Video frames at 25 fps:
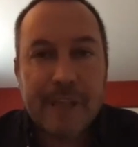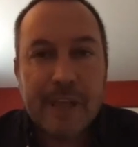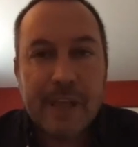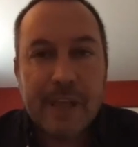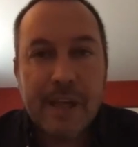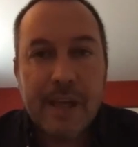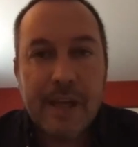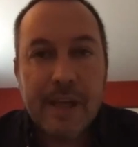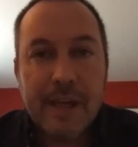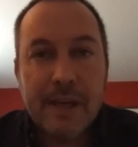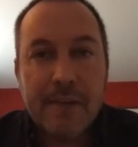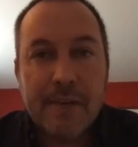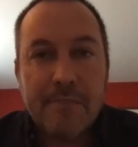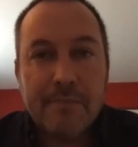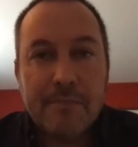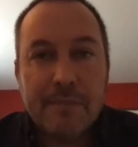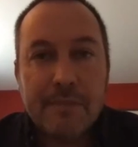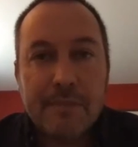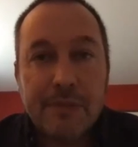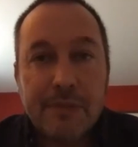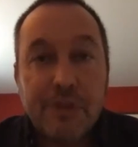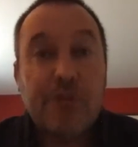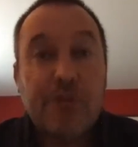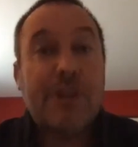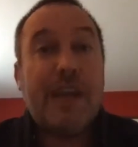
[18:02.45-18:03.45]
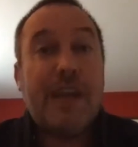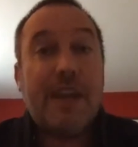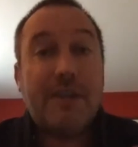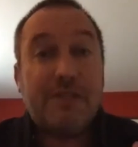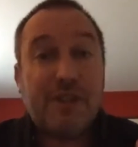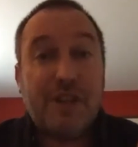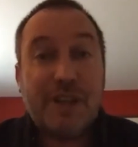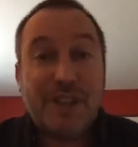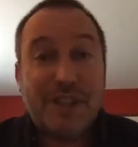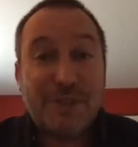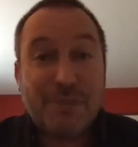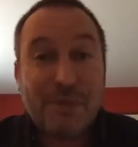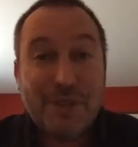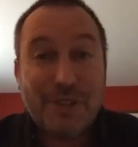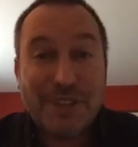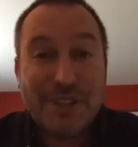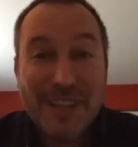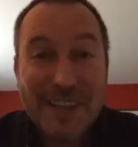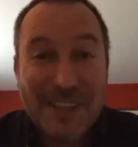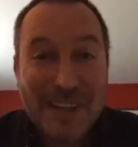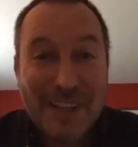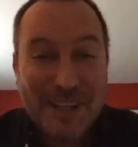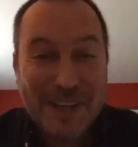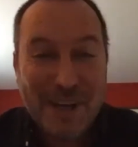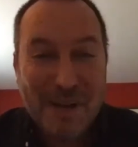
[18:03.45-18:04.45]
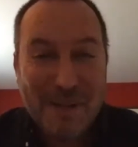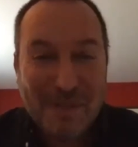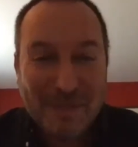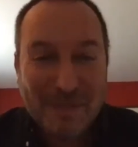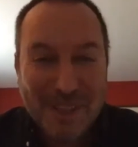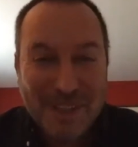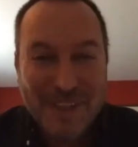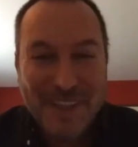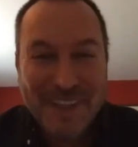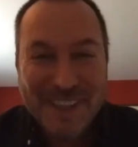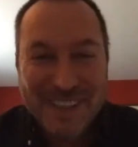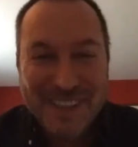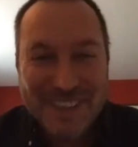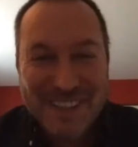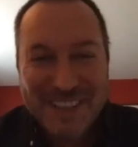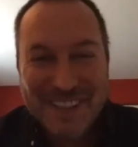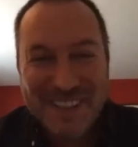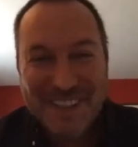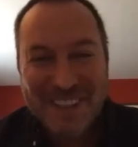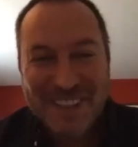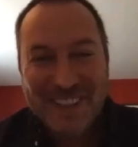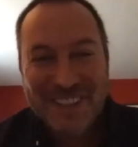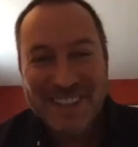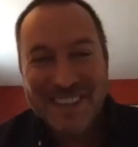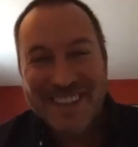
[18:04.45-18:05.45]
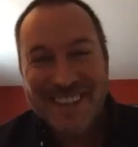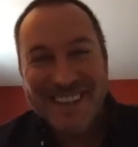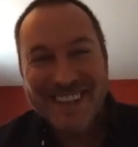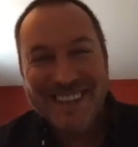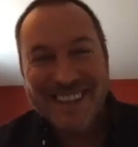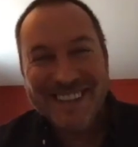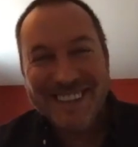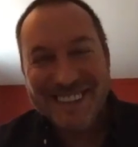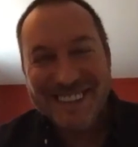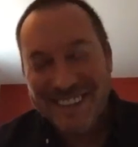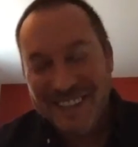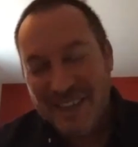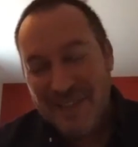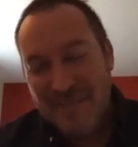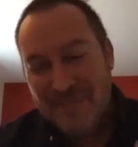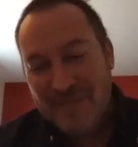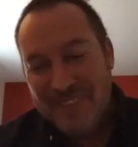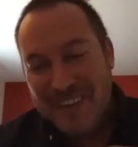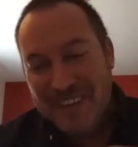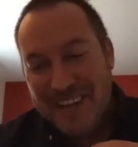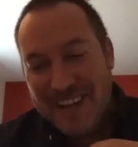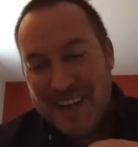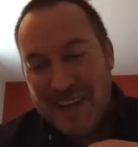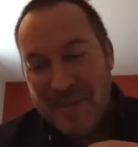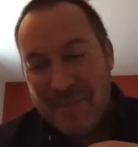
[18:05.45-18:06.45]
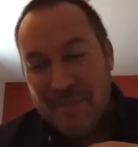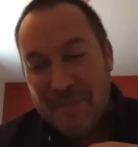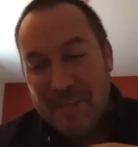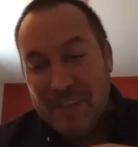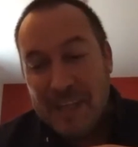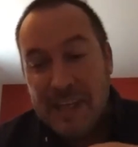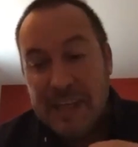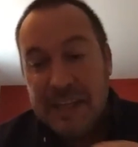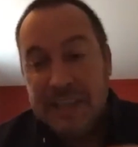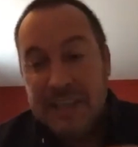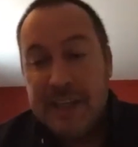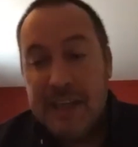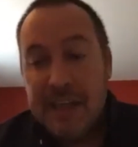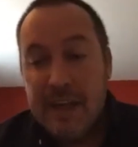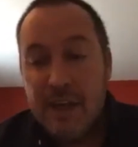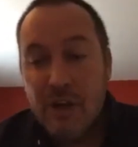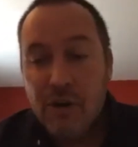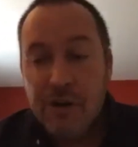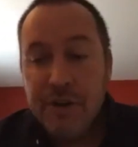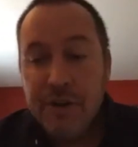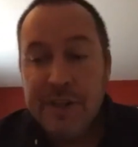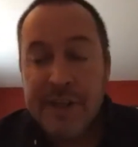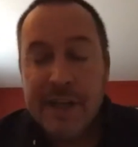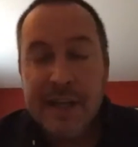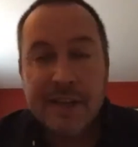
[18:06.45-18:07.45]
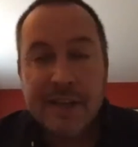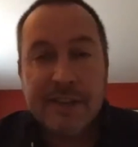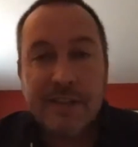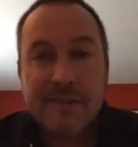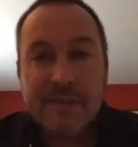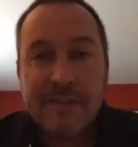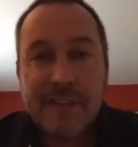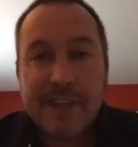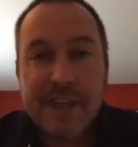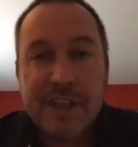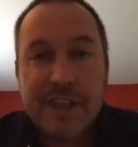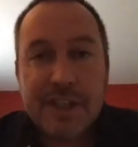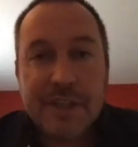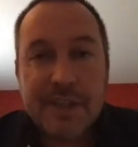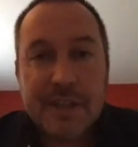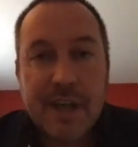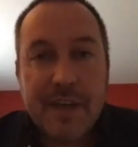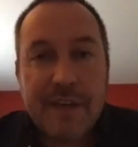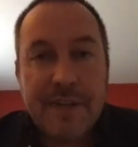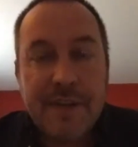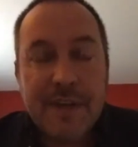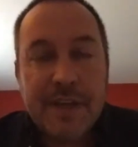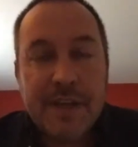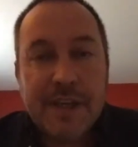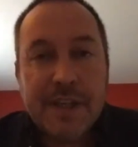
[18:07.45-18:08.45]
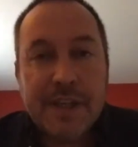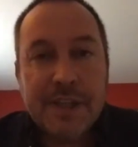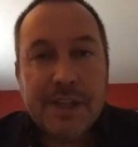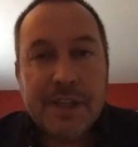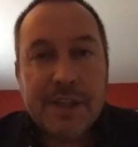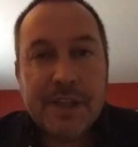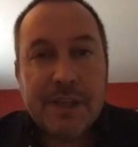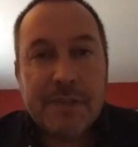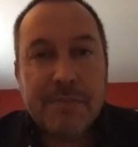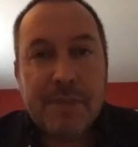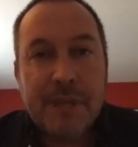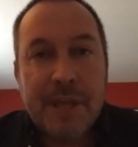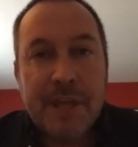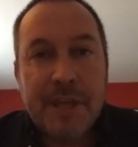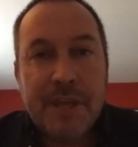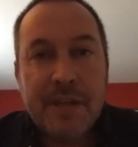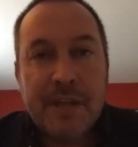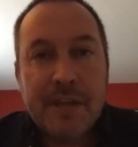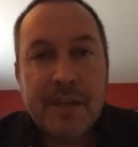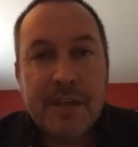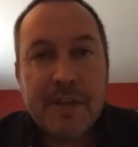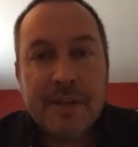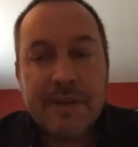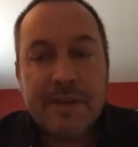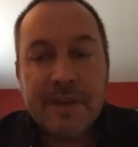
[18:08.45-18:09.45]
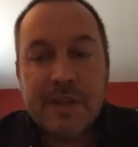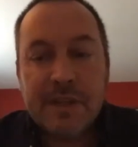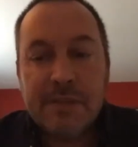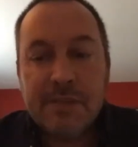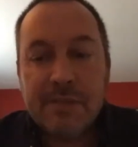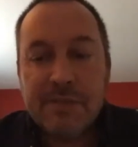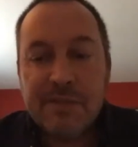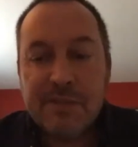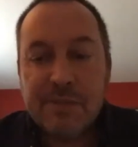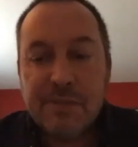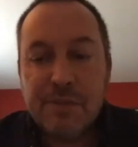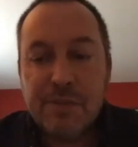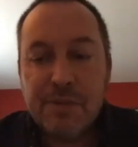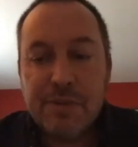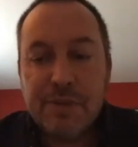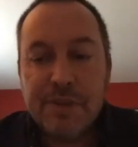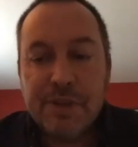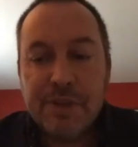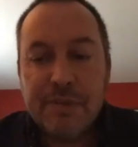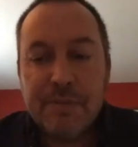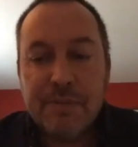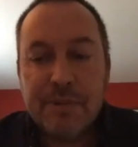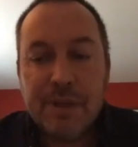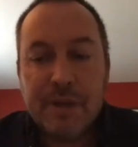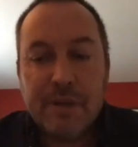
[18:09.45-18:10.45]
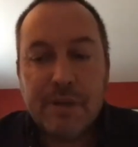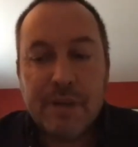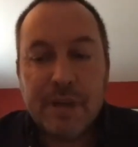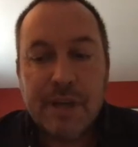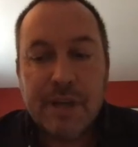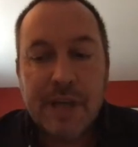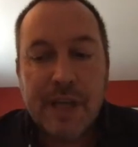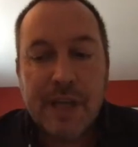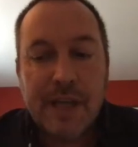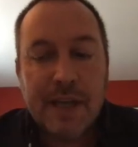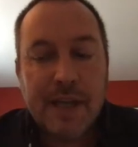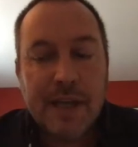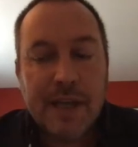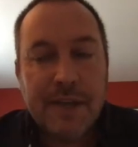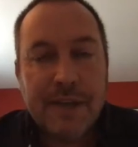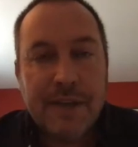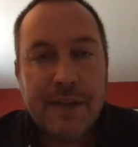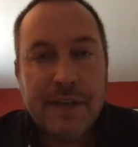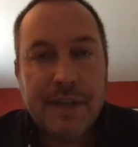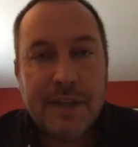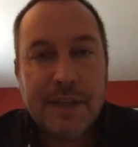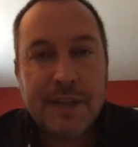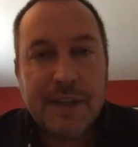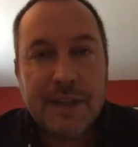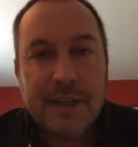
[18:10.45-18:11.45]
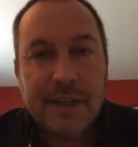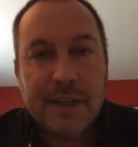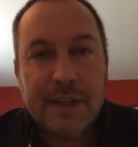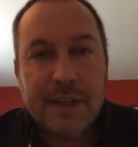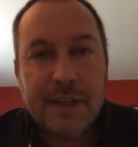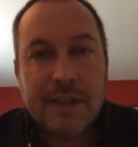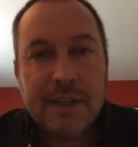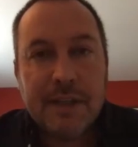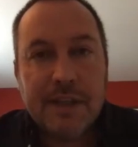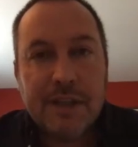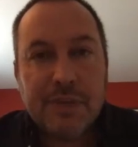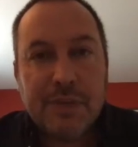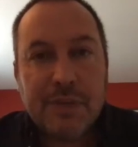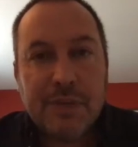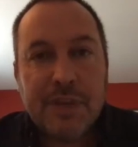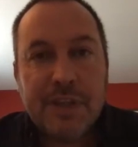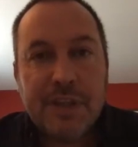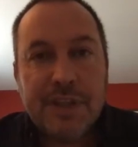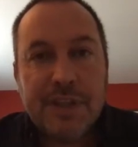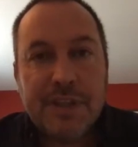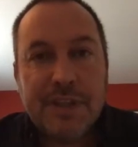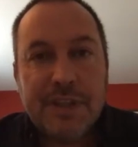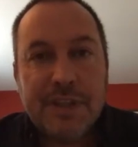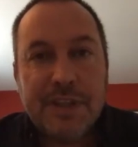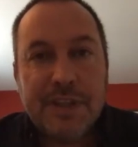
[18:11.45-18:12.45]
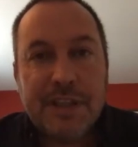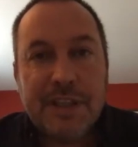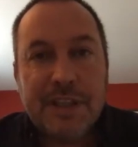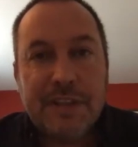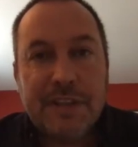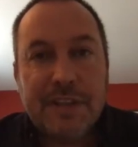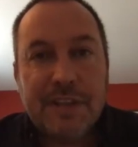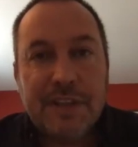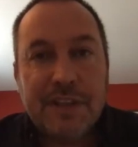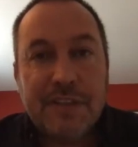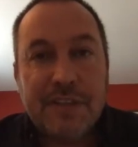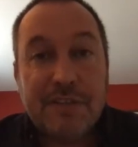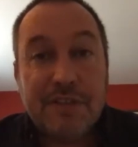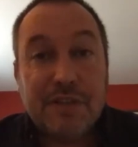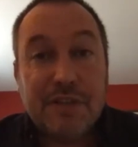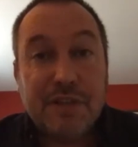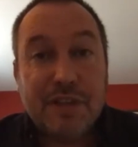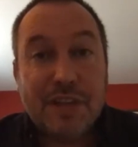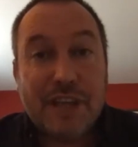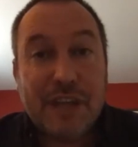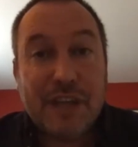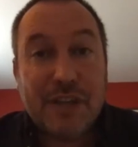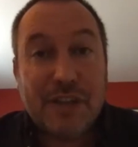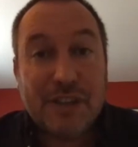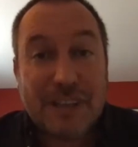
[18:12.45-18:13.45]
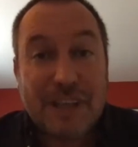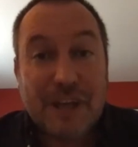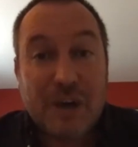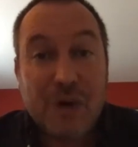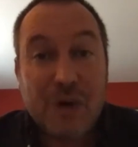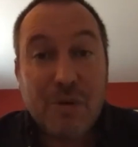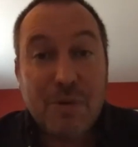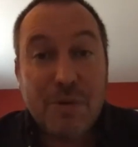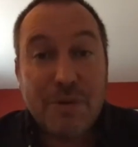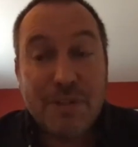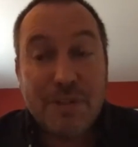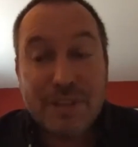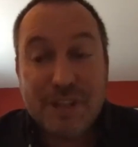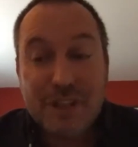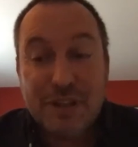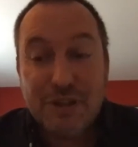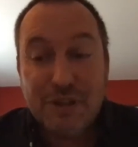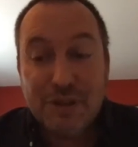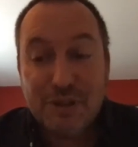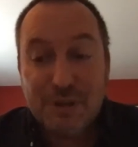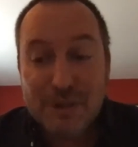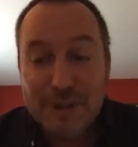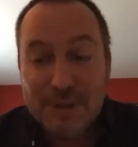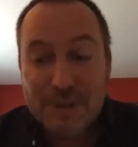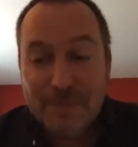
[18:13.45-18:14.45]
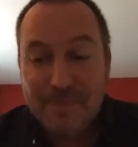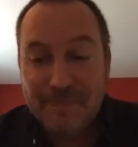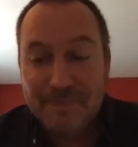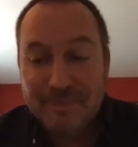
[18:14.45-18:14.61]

Um, so yeah, sorry, just wanted to add a couple of things in there. Um, yeah, on the activation, I think it's like many other things we've spoken about. I think it's one of these th- key things you've just got to get get on with it and do it.